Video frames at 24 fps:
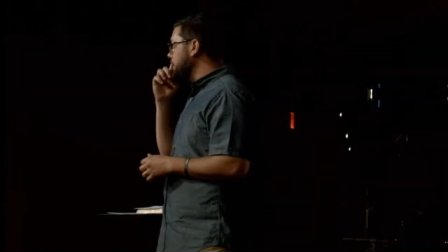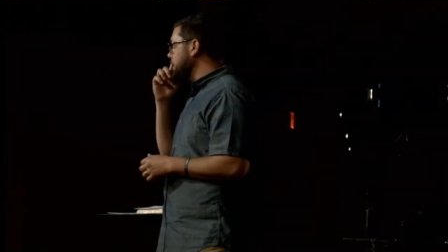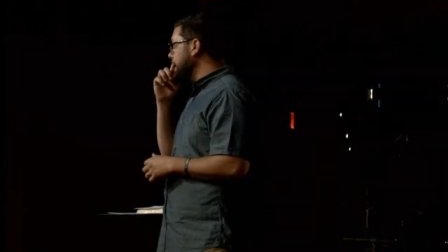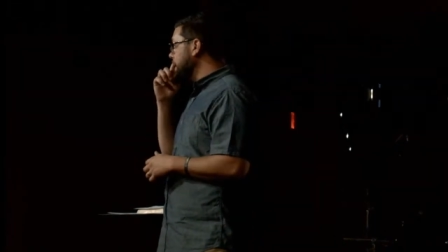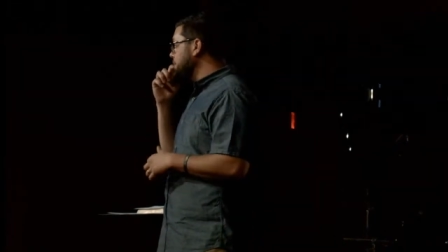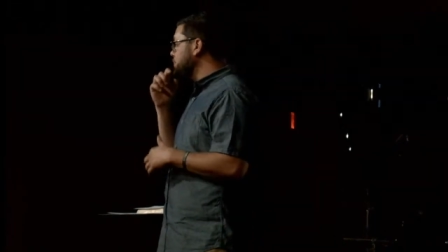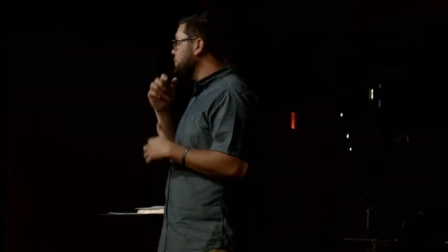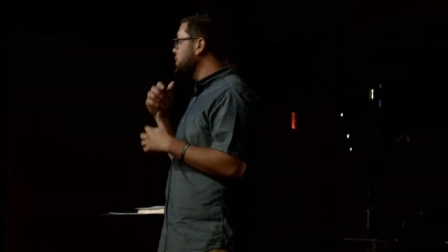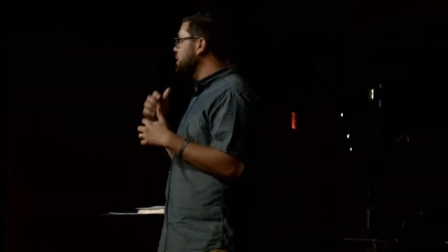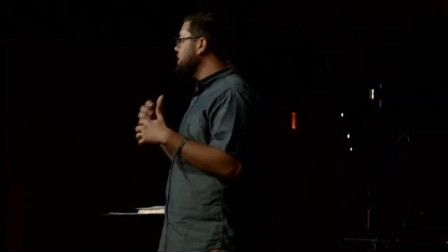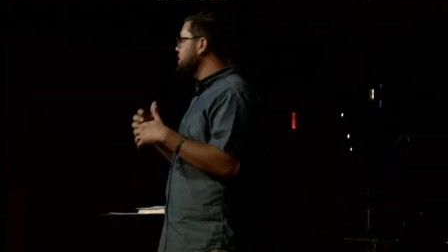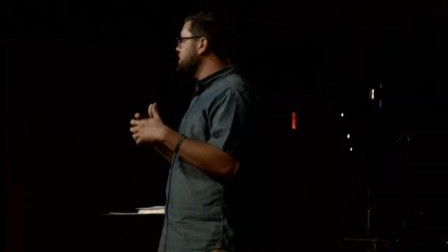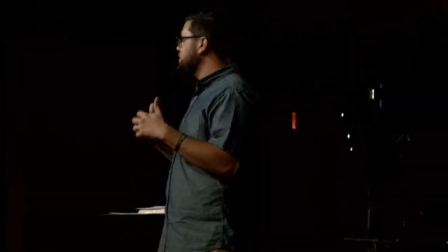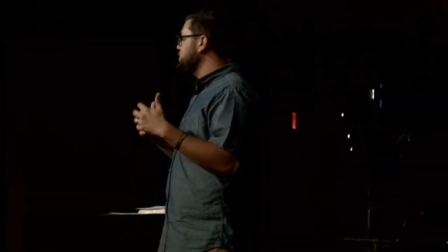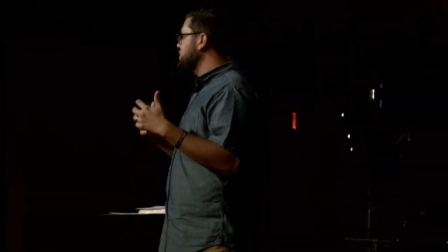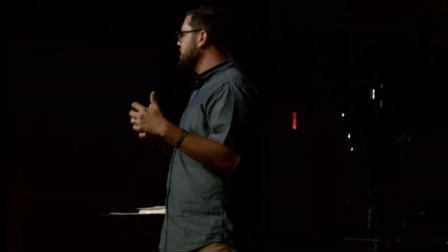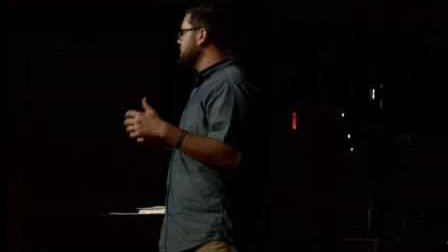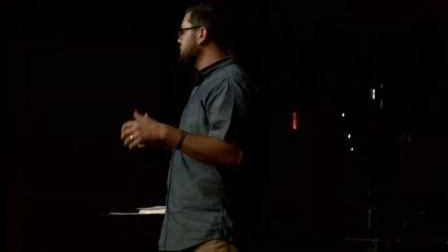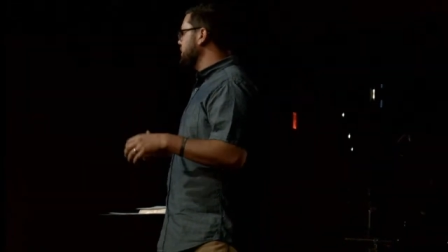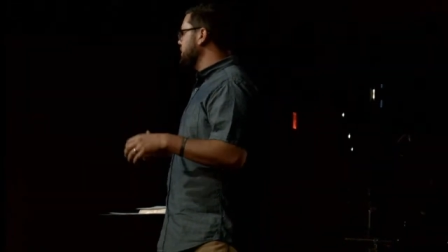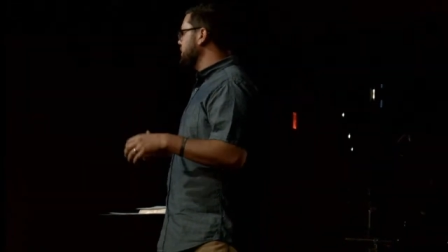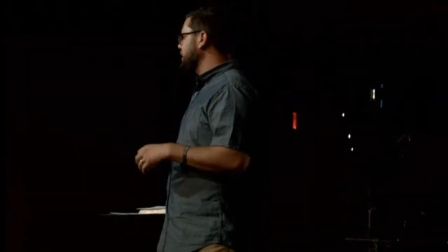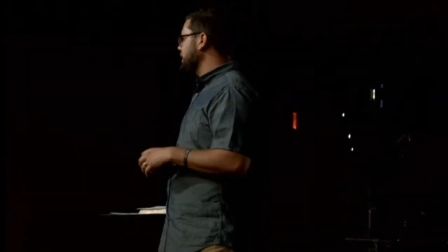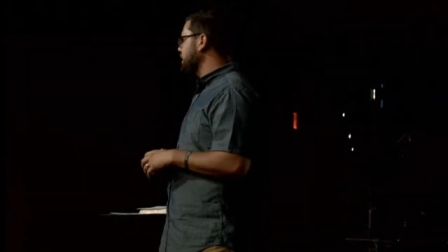He puts
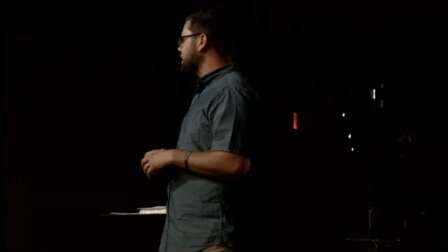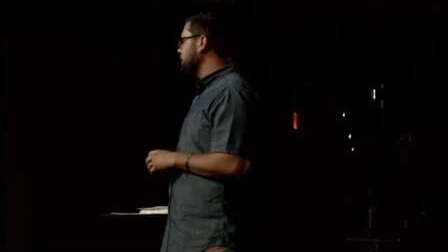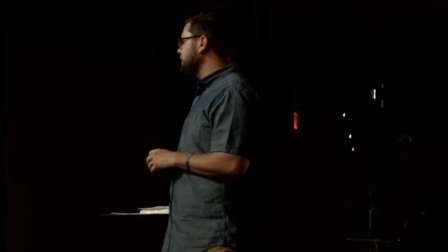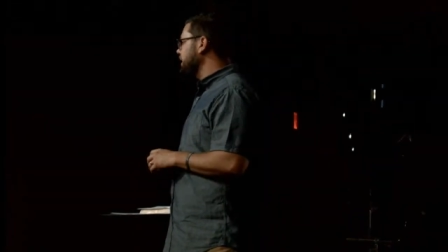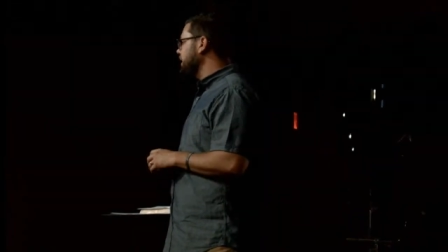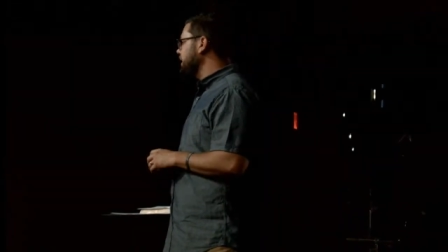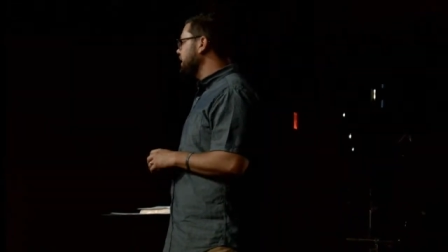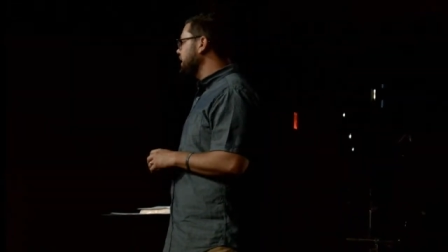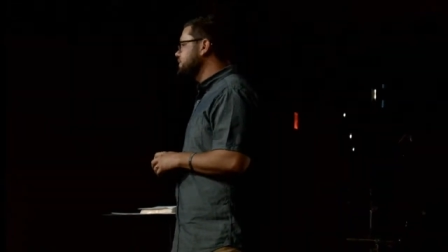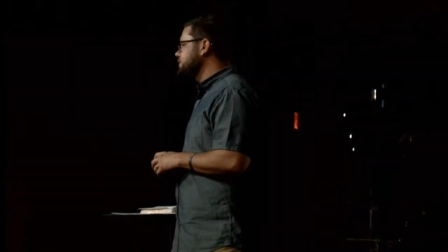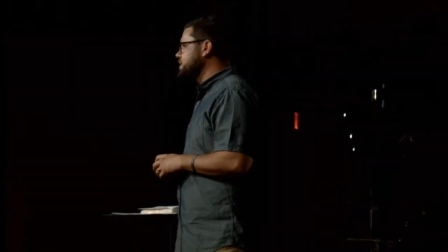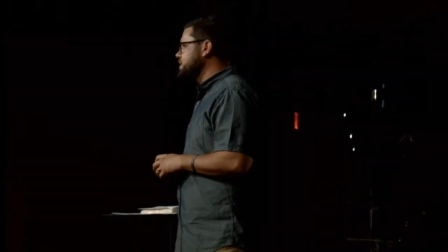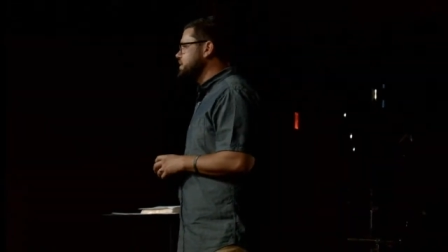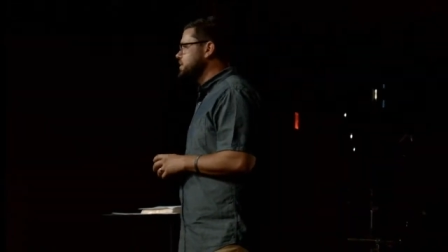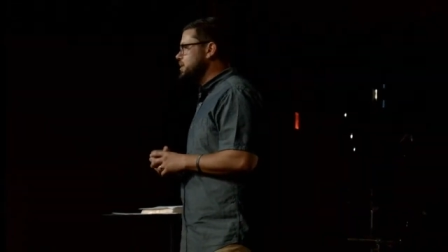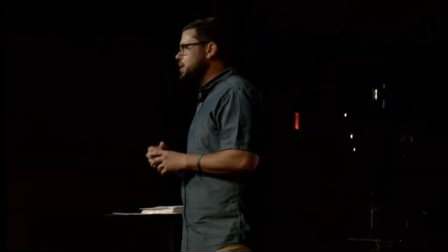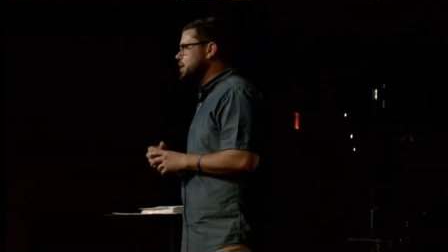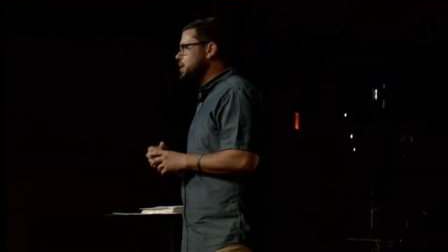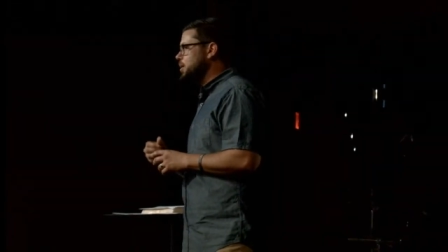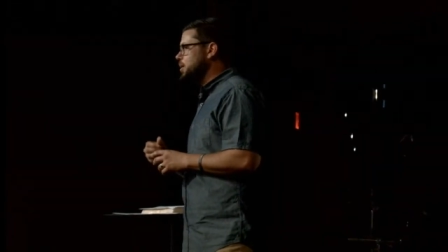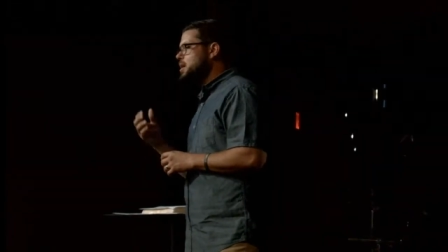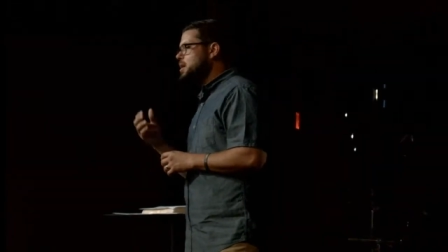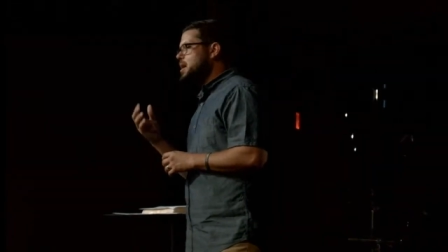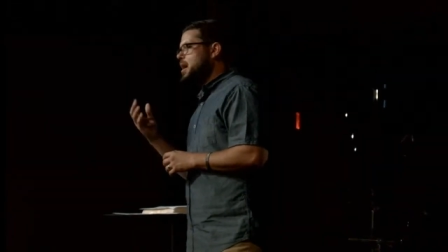people in our lives, and
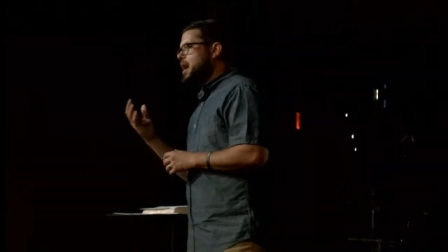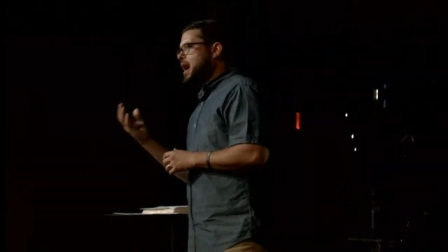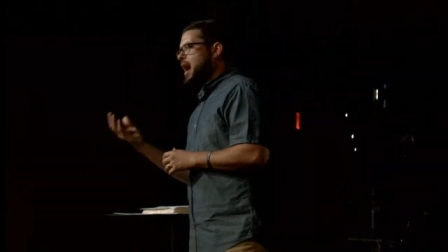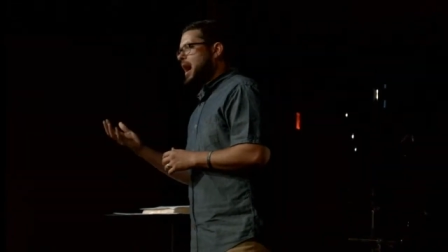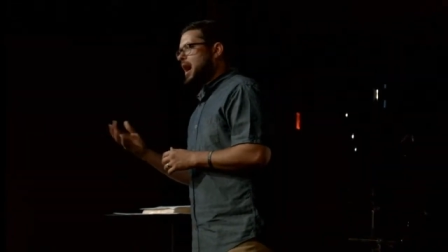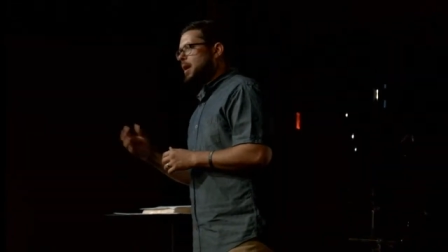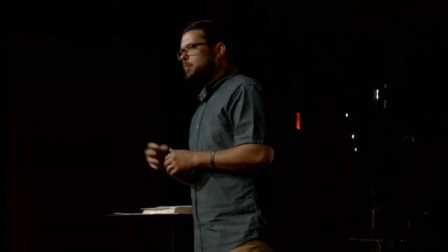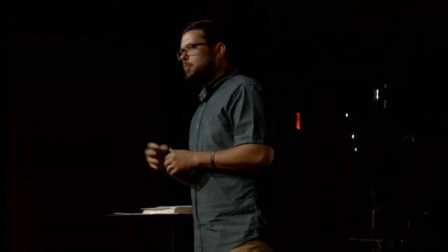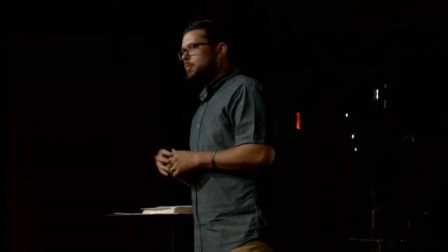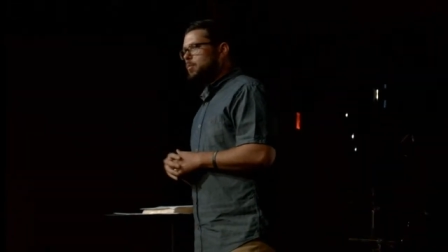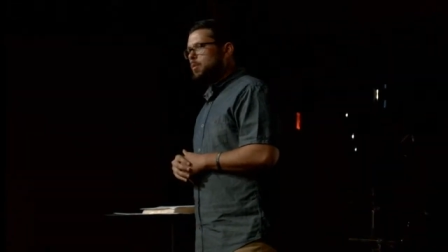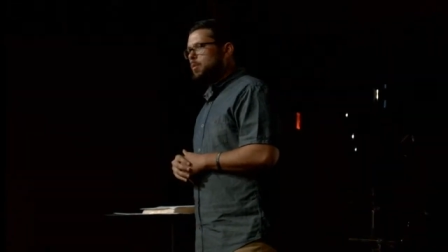so um,